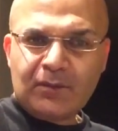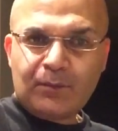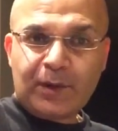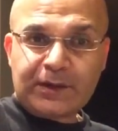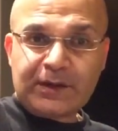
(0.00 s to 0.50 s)

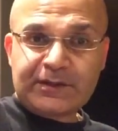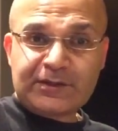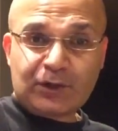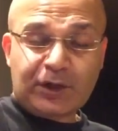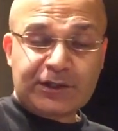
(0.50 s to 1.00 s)
But
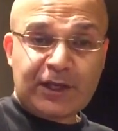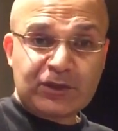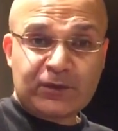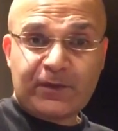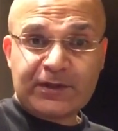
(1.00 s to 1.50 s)
just
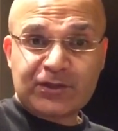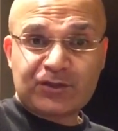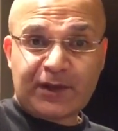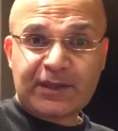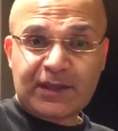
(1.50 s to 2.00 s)
architecturally very
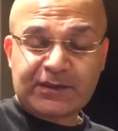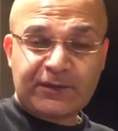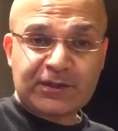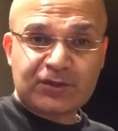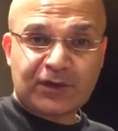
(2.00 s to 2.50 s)
striking. It's a
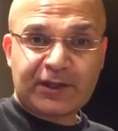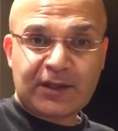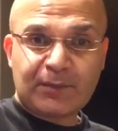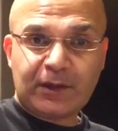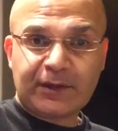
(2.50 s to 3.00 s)
very
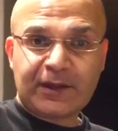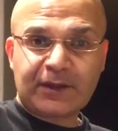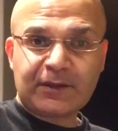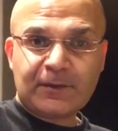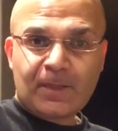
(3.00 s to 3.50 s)
striking building.
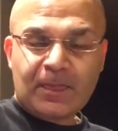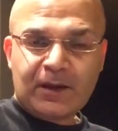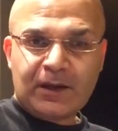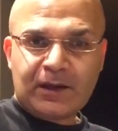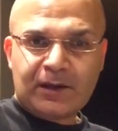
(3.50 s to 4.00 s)

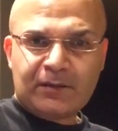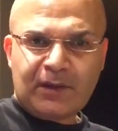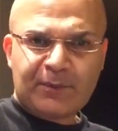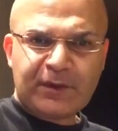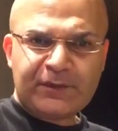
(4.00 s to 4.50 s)

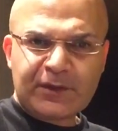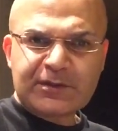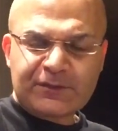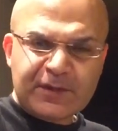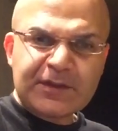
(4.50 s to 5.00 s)
I believe there is
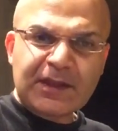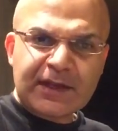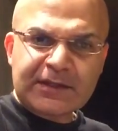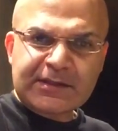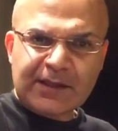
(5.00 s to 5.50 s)
a fee to get
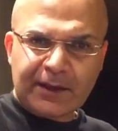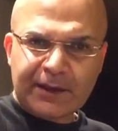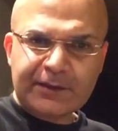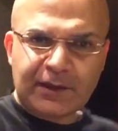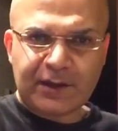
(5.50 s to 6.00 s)

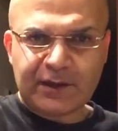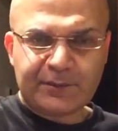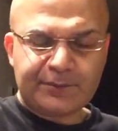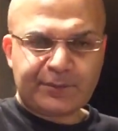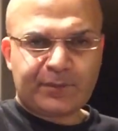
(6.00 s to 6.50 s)
inside.
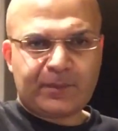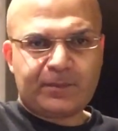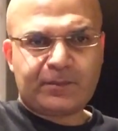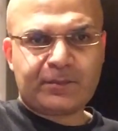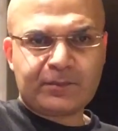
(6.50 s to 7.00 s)
I'm
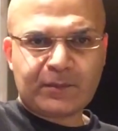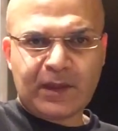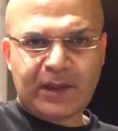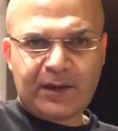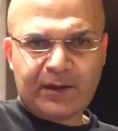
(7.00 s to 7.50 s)

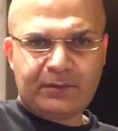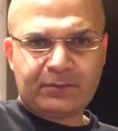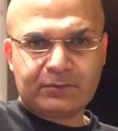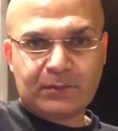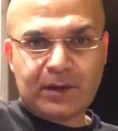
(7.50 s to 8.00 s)

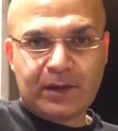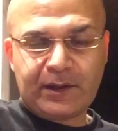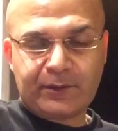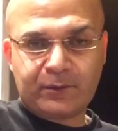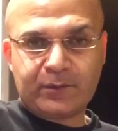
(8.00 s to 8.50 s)

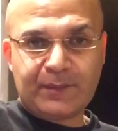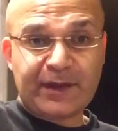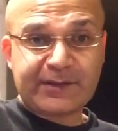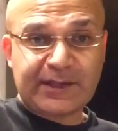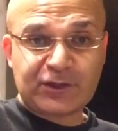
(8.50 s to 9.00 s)
not
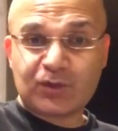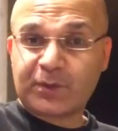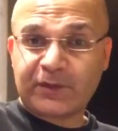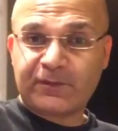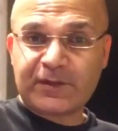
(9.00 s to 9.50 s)
exactly sure what
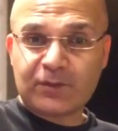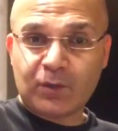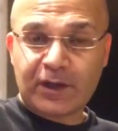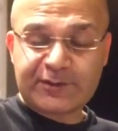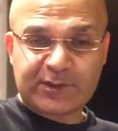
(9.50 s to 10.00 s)
the fee
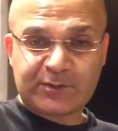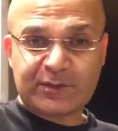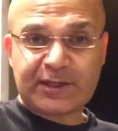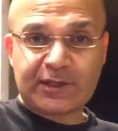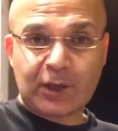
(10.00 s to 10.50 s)
was because we
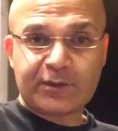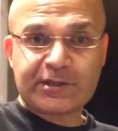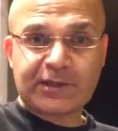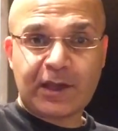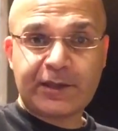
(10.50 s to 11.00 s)
didn't go
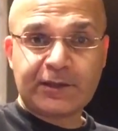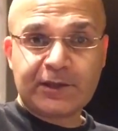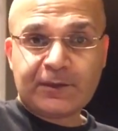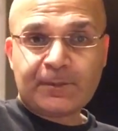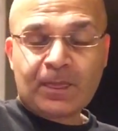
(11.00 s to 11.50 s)
inside.
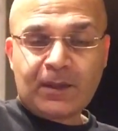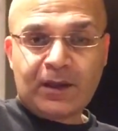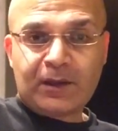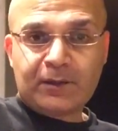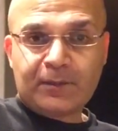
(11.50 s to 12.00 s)

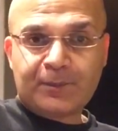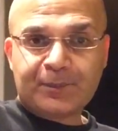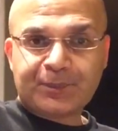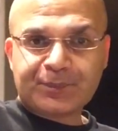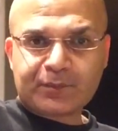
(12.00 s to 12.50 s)
But
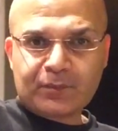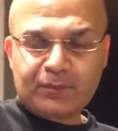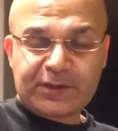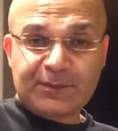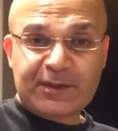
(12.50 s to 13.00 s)

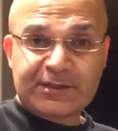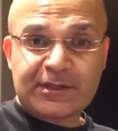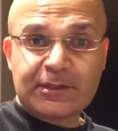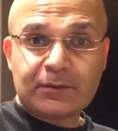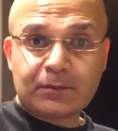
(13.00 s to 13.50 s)
it's a
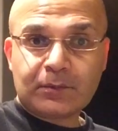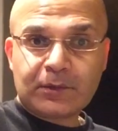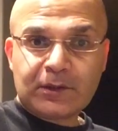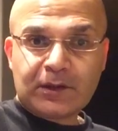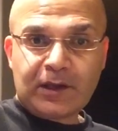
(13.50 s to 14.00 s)
must-see
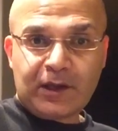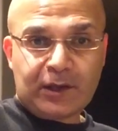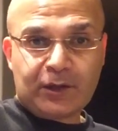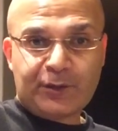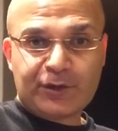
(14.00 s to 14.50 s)

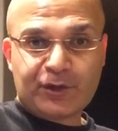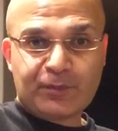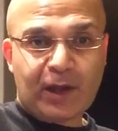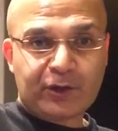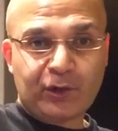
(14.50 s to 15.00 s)
when you're in
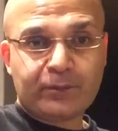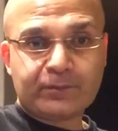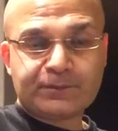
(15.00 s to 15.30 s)
Baku.